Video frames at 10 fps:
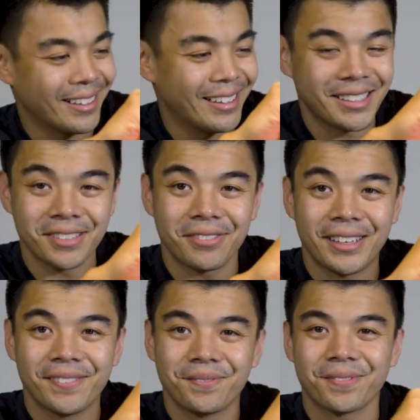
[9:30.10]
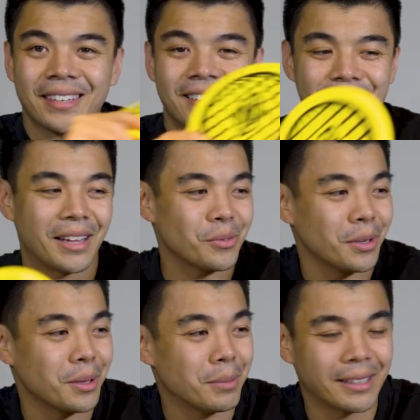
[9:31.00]
It doesn't fit. So that's
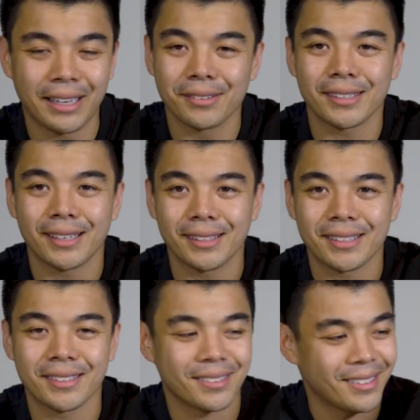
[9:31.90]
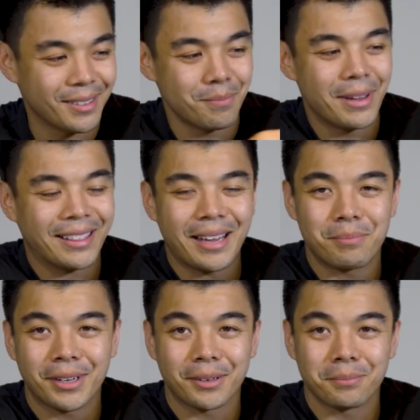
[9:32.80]
one of the big downsides. Make that bigger,